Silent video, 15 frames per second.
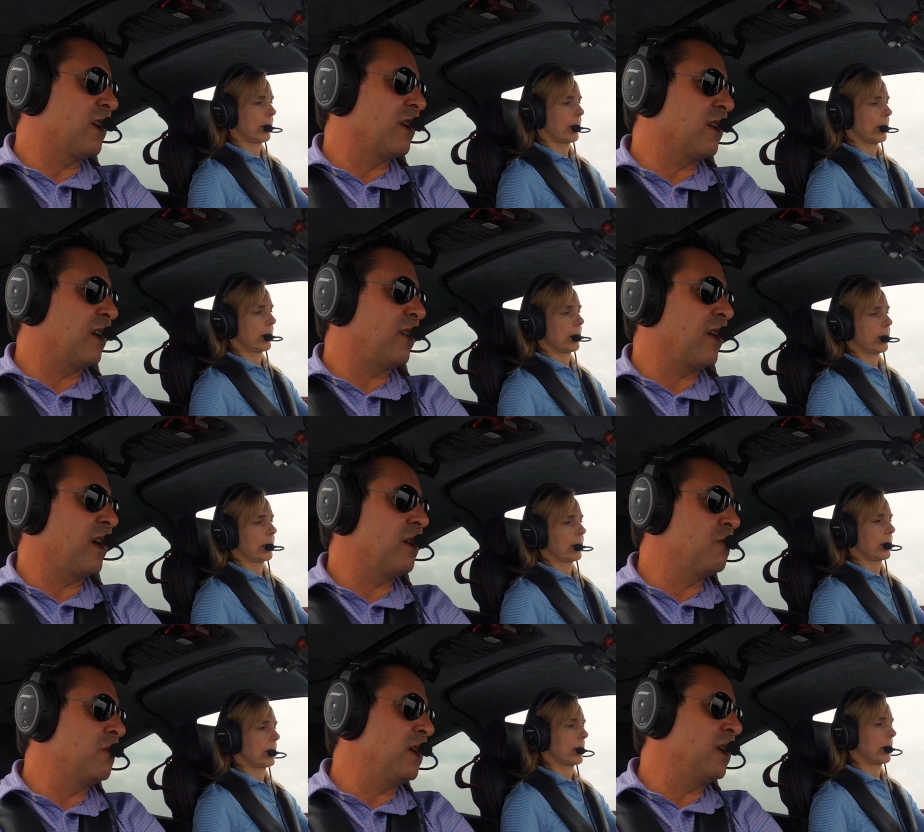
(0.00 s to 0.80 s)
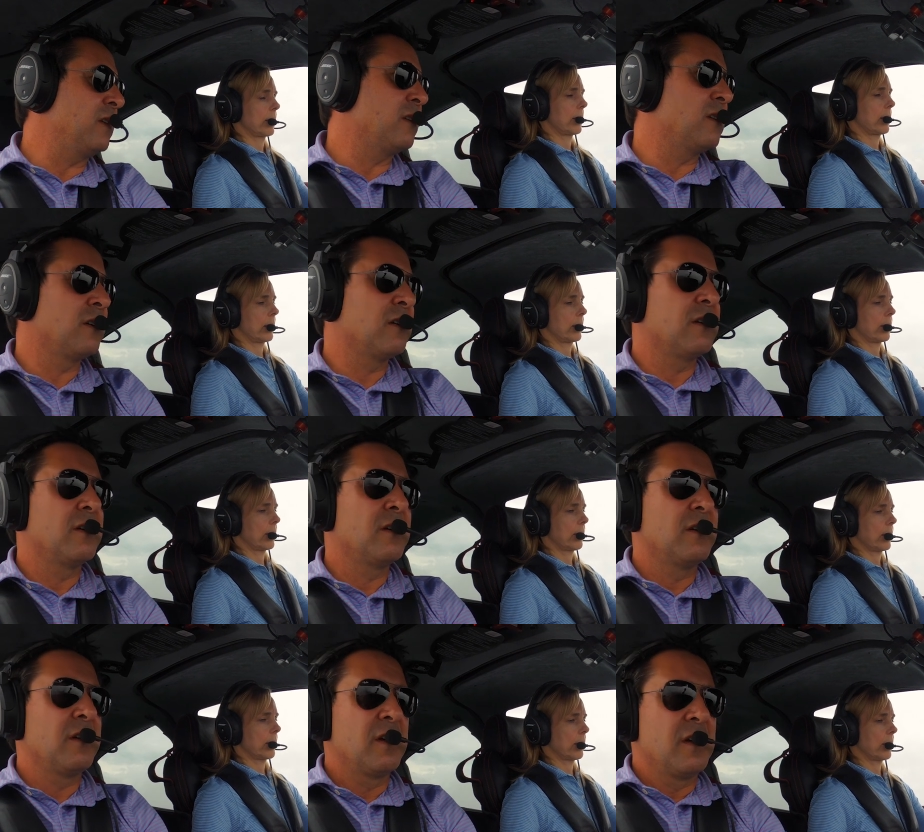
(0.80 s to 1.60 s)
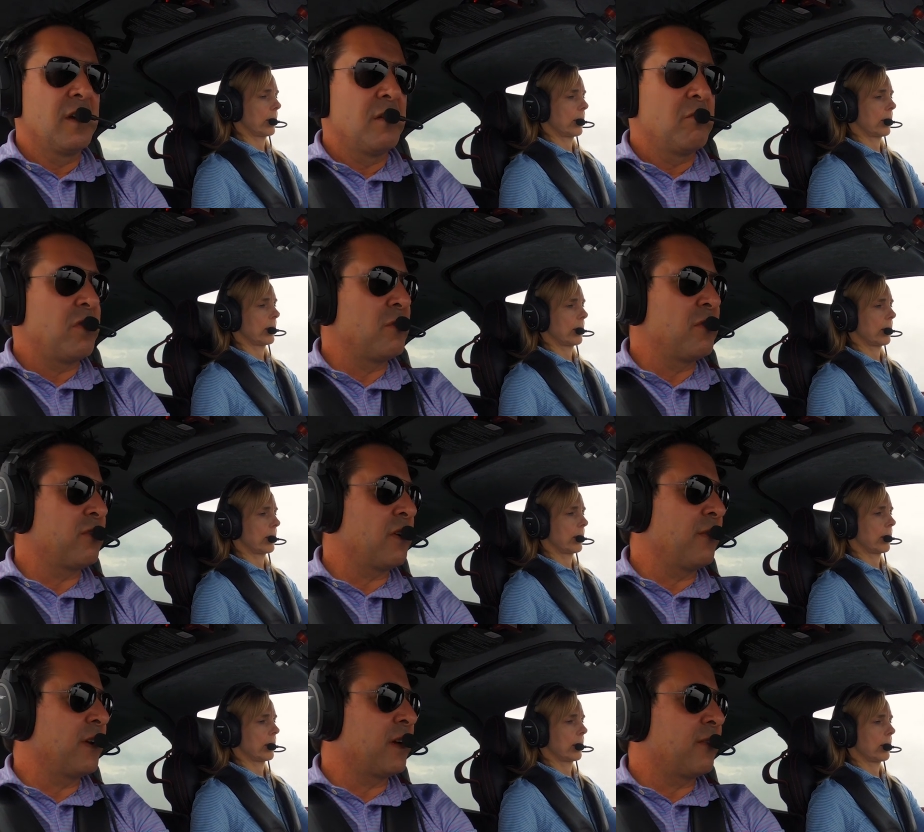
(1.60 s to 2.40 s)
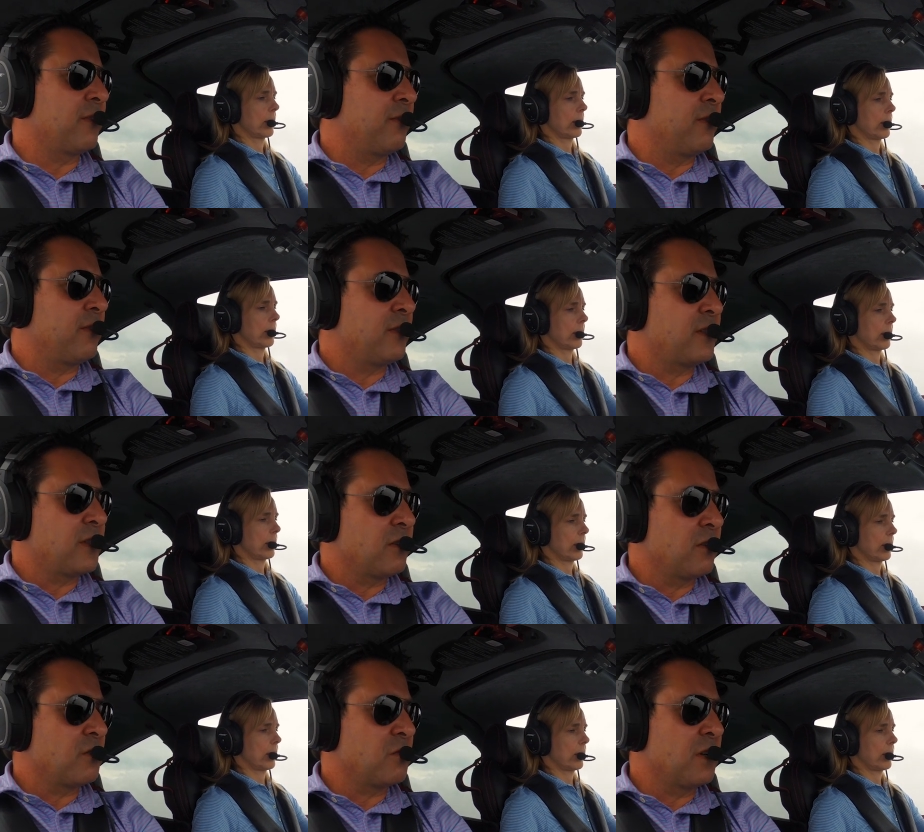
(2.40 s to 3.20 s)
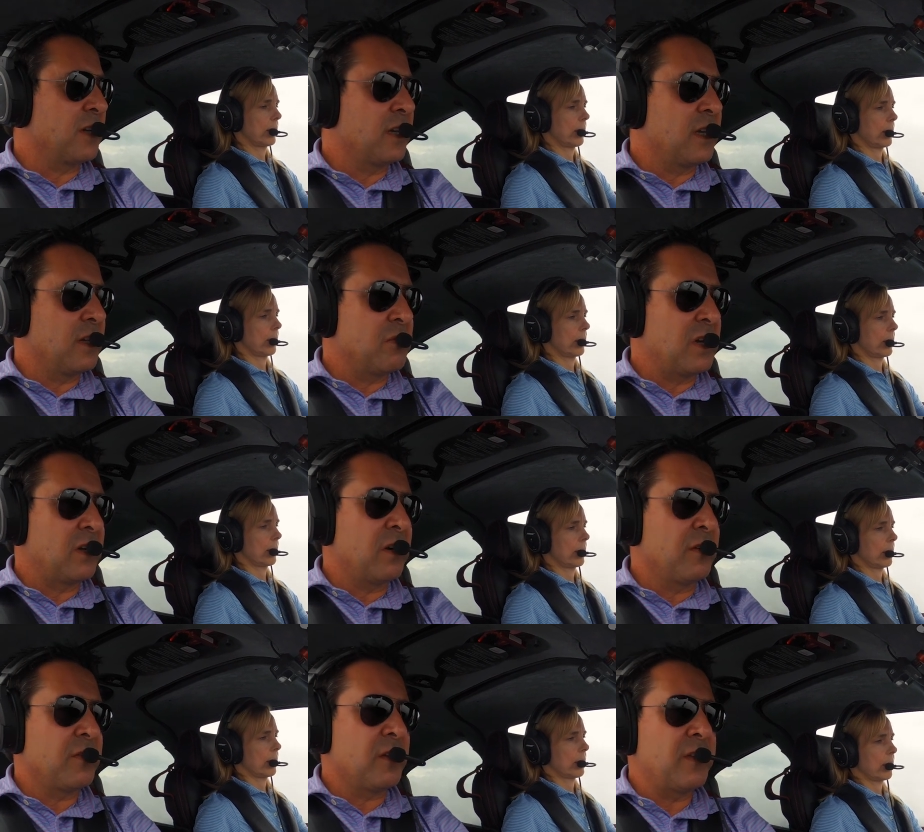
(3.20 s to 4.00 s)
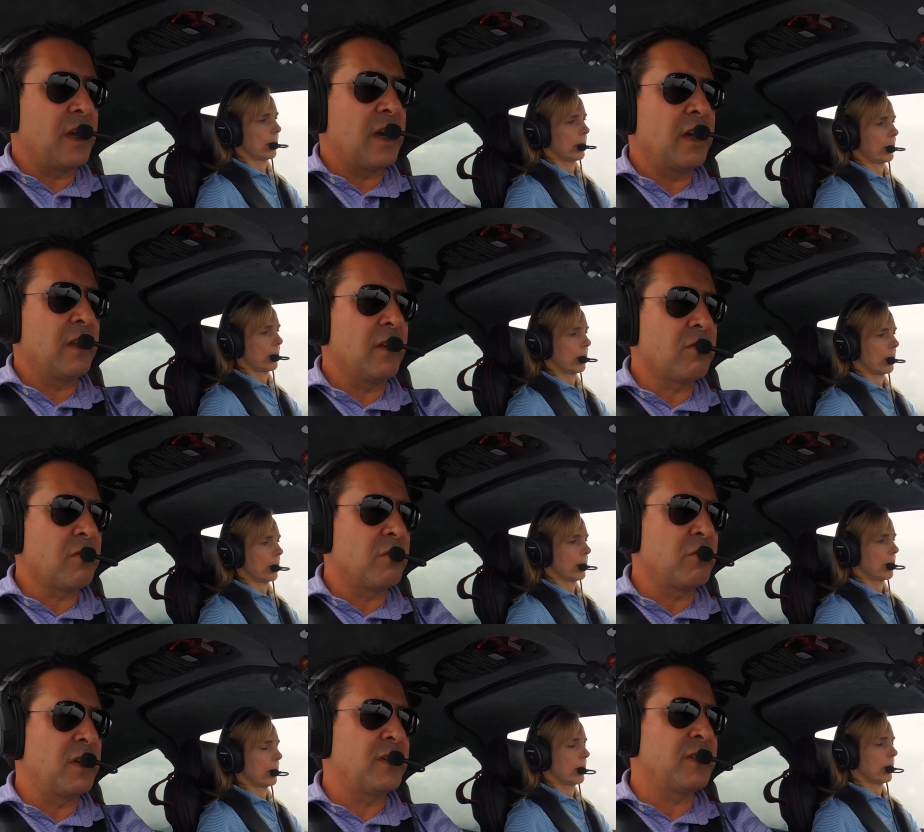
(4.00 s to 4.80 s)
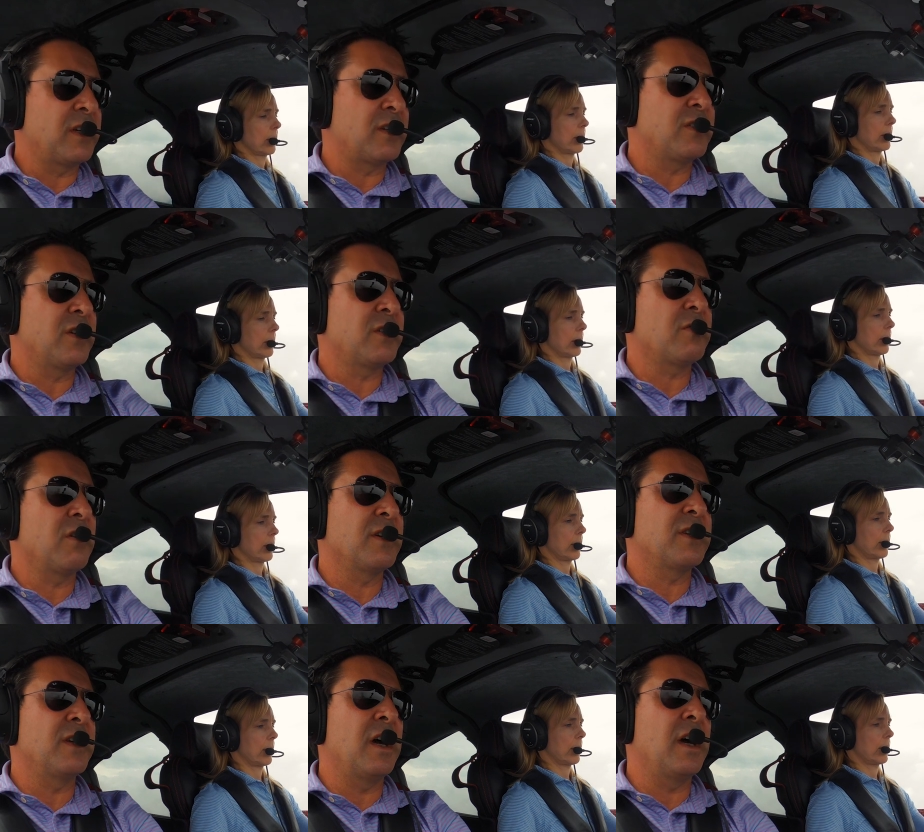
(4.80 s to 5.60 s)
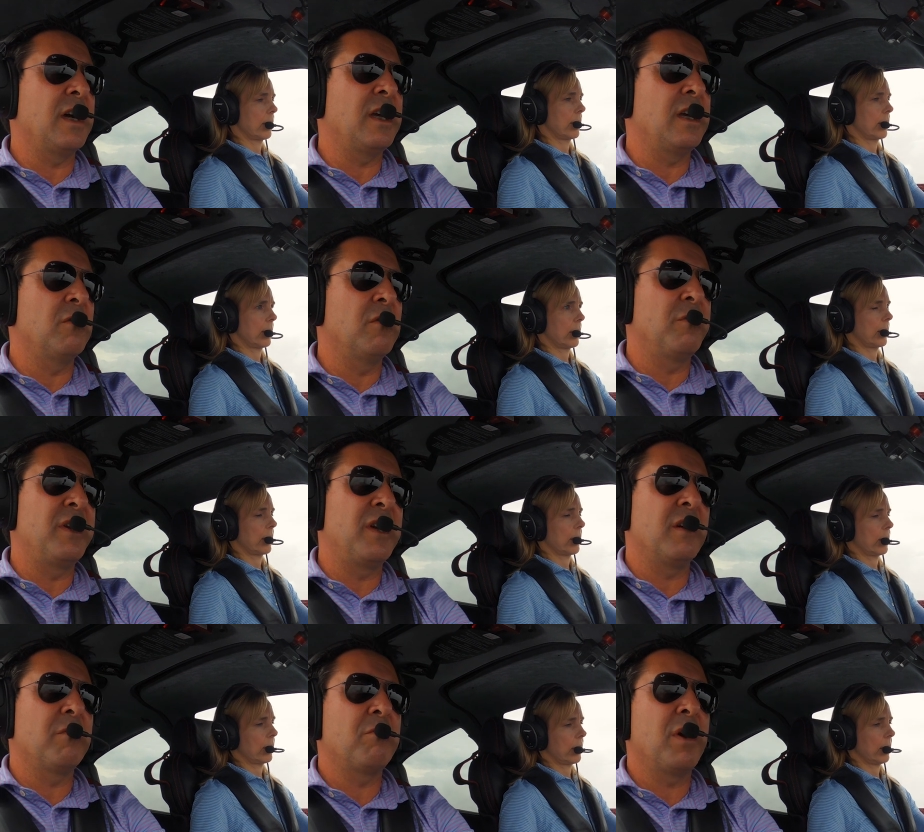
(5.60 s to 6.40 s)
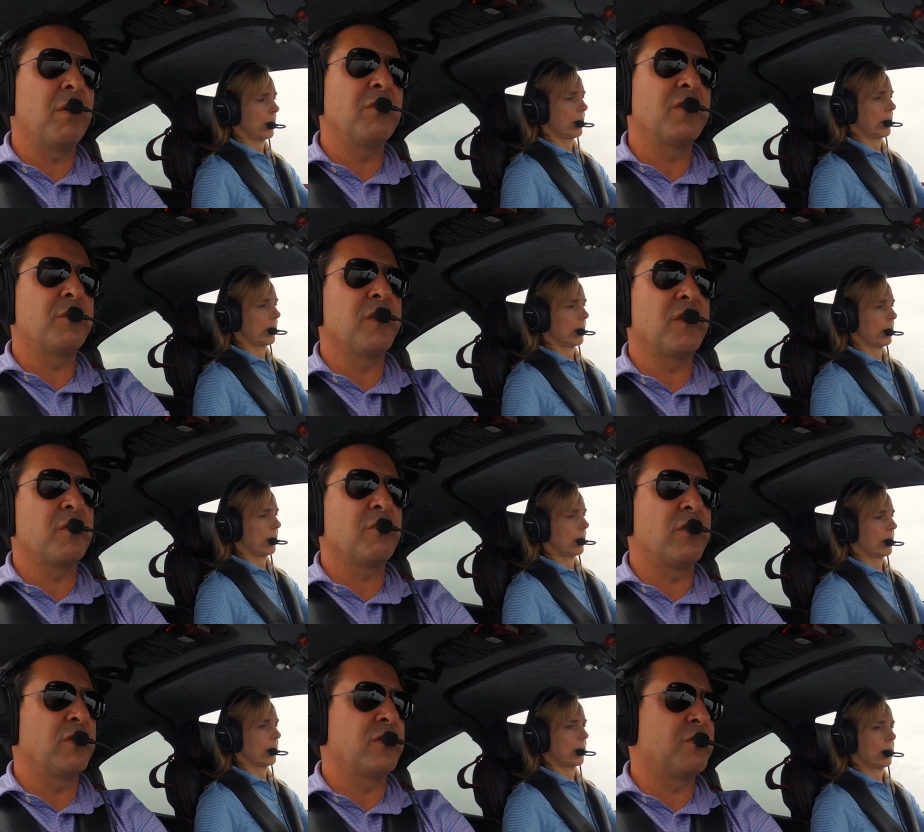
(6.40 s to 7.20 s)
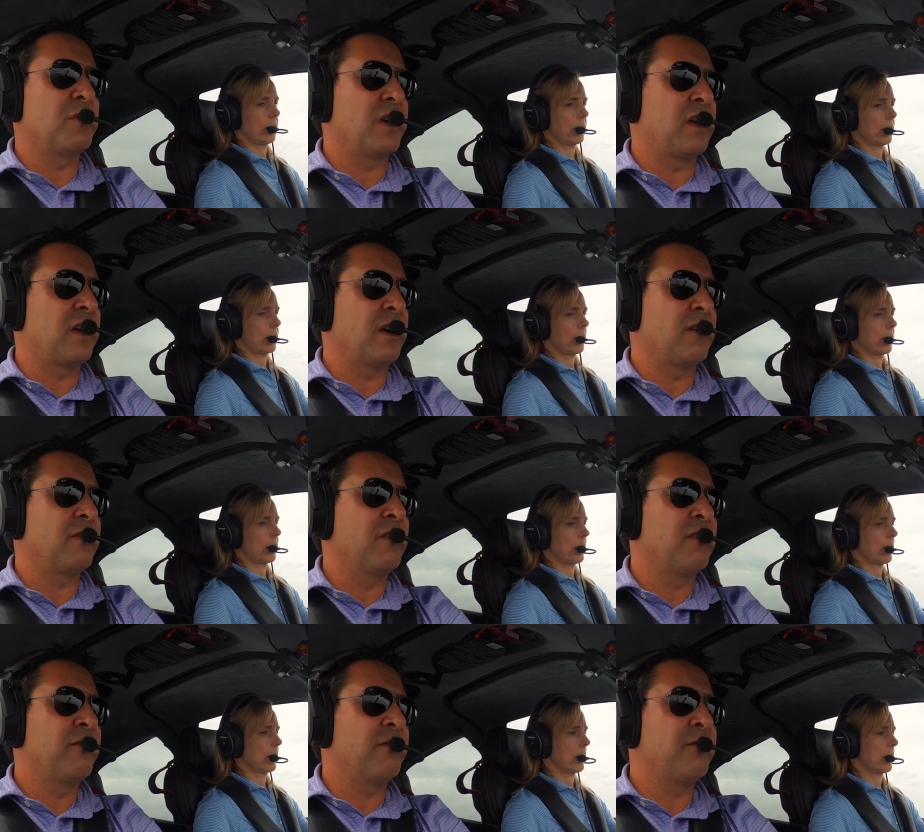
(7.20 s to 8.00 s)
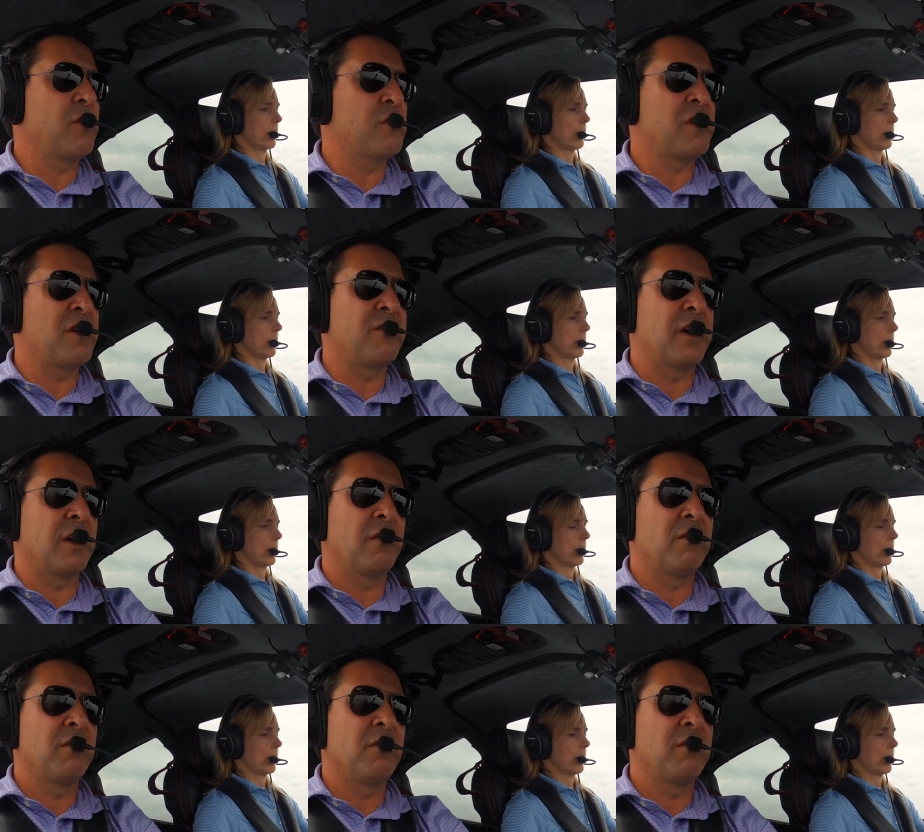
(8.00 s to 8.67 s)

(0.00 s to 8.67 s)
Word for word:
Speaker 1: a nice headwind. Plymouth traffic, Cirrus 199 Mike off on the ILS runway 6, just crossing Aid will be a published missed approach, but a uh, 4 mile final.